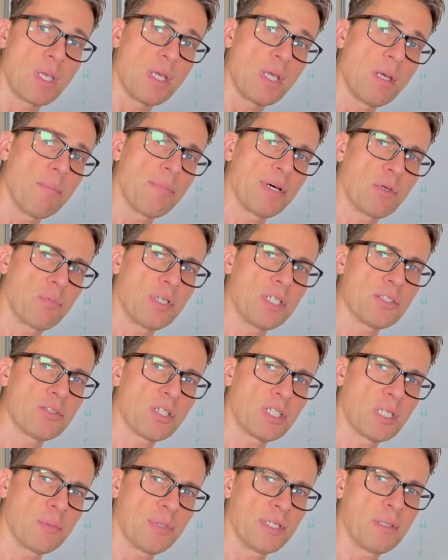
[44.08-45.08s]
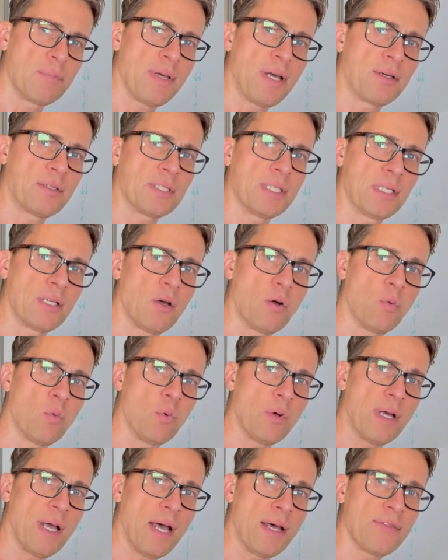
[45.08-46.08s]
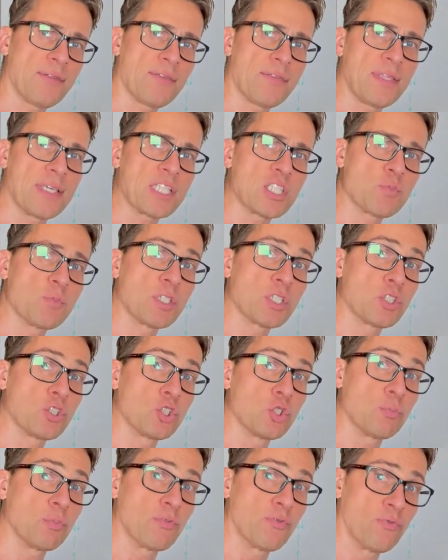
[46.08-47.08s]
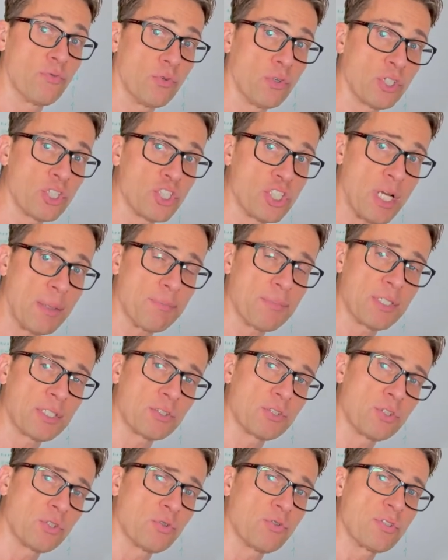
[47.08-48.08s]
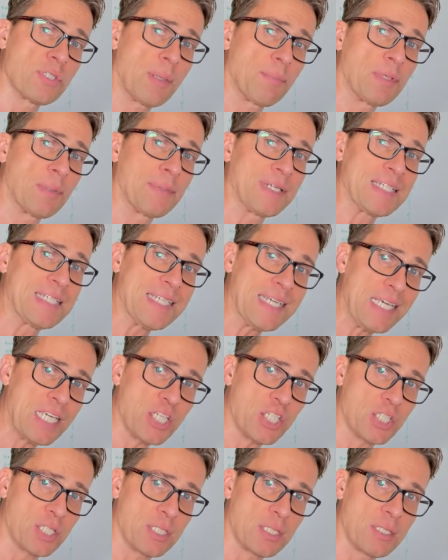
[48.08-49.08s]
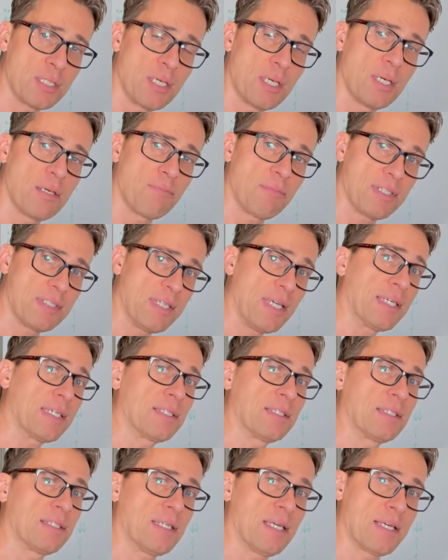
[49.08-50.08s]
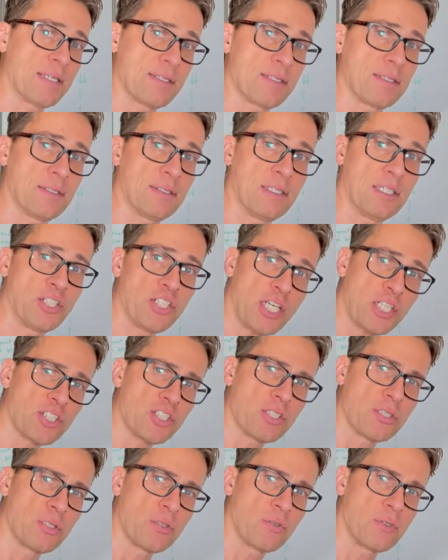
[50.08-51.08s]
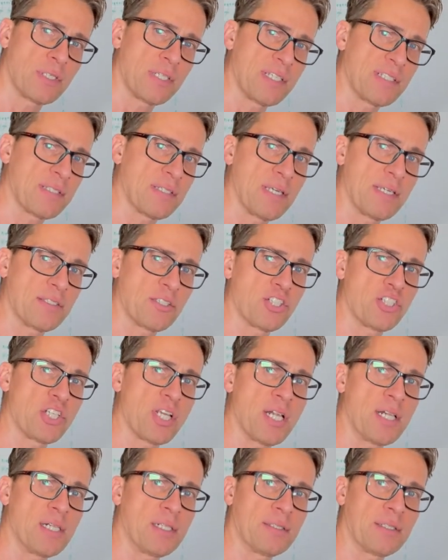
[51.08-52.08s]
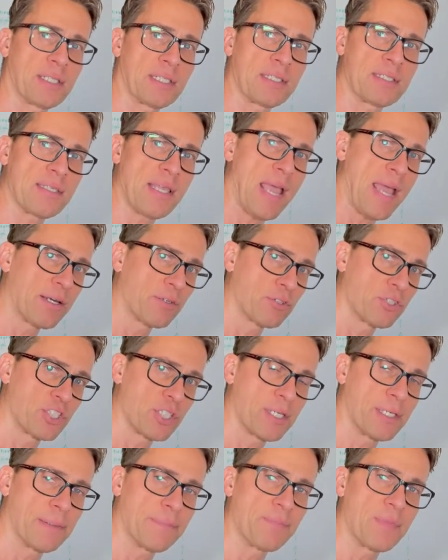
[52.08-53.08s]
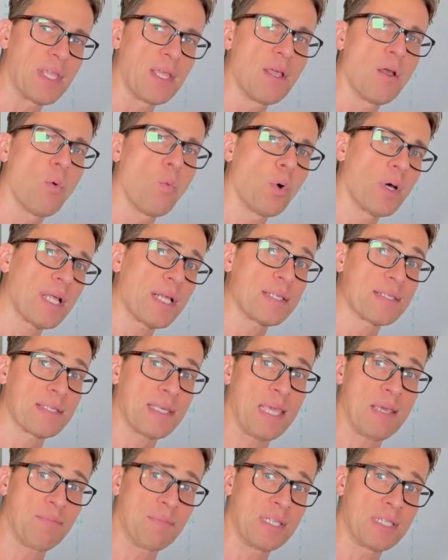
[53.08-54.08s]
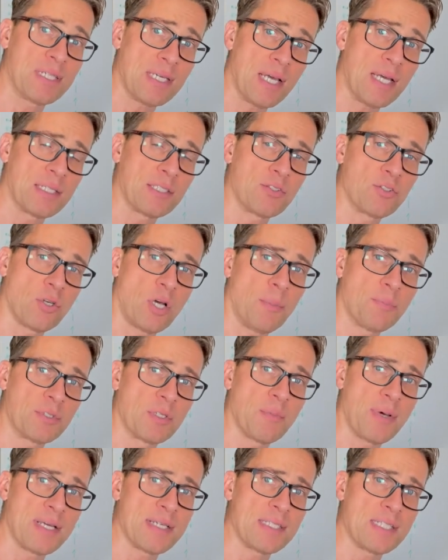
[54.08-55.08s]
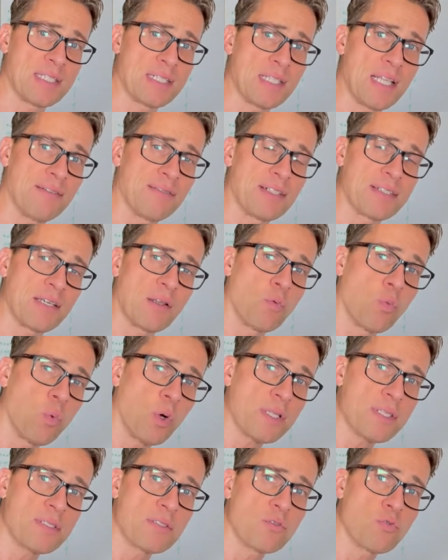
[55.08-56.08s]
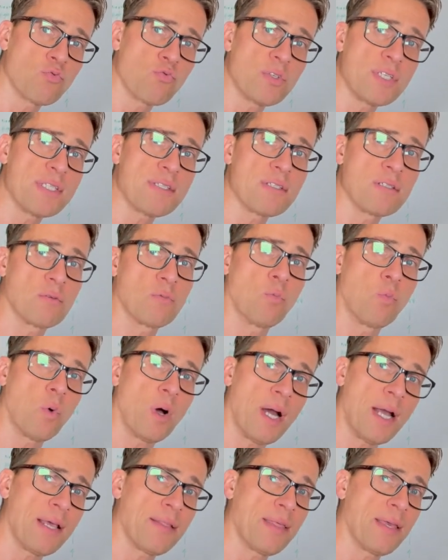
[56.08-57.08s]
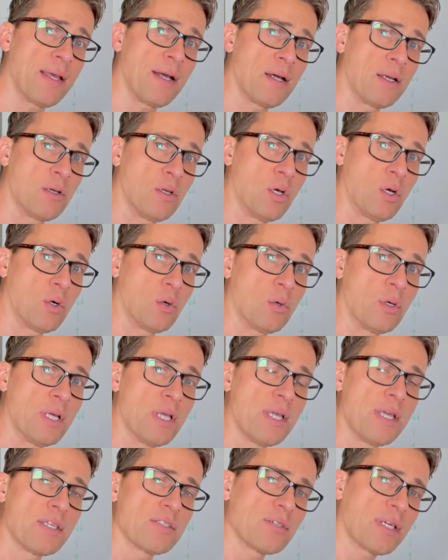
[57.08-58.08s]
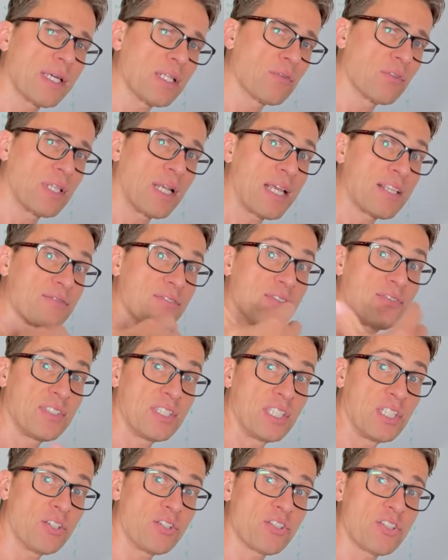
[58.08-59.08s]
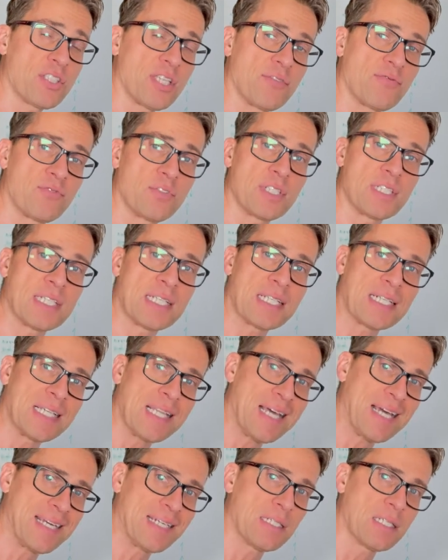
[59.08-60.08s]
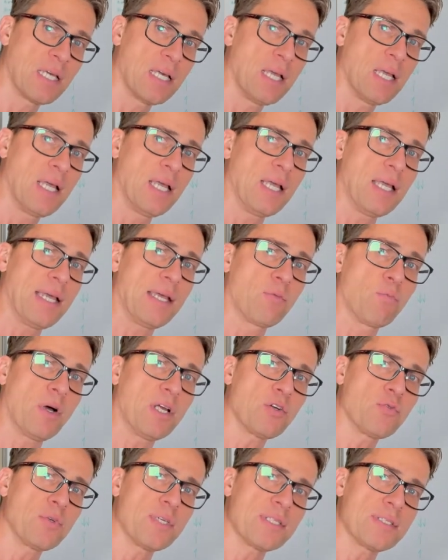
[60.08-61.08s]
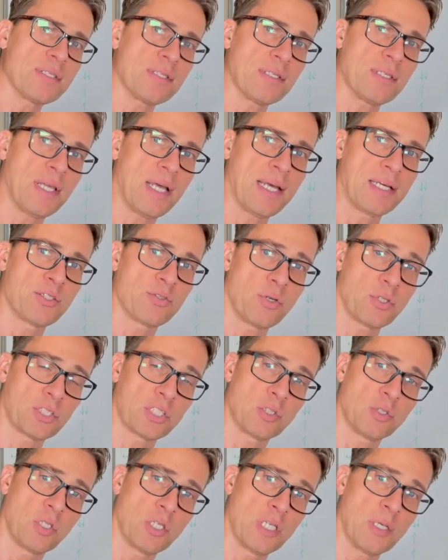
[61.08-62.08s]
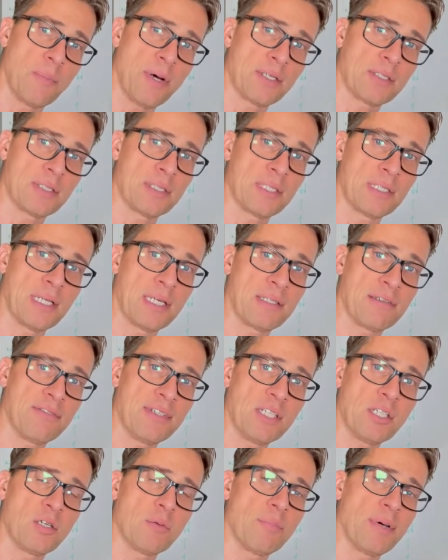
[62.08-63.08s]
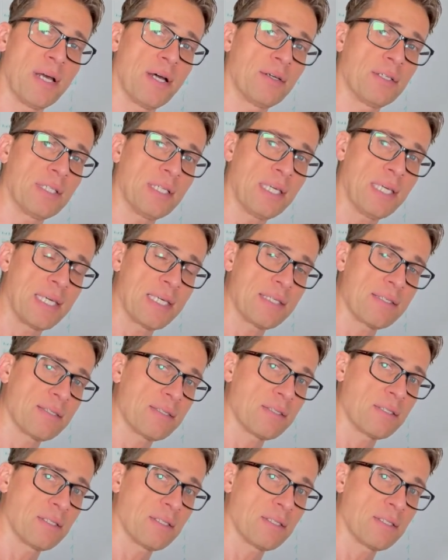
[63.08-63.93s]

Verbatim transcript: But I want to talk a bit about, you know, other things we can do before jumping to supplementation by taking it as an injection or as a, as a gel, like this androgel. What else can be done to optimize these levels and what's the reason why they are low? So again, over the last 50 years, they've really declined and one reason I talked about another video about is